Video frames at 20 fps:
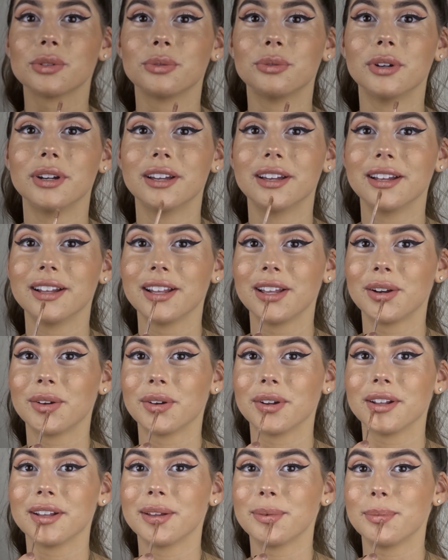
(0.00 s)
Really,
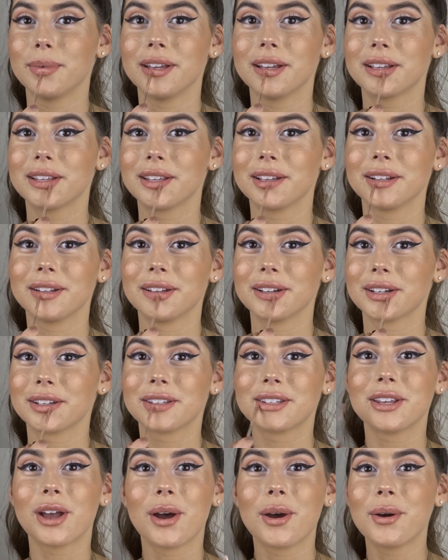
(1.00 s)
really makes it look
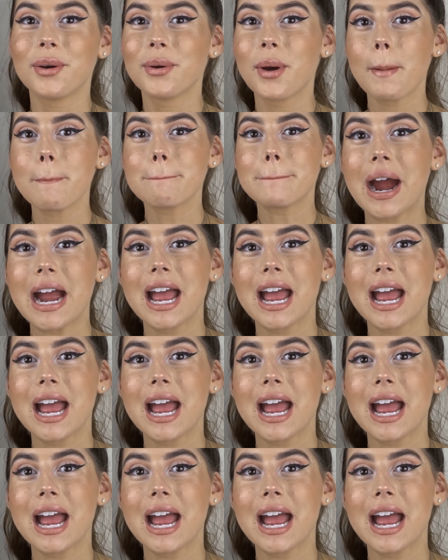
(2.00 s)
so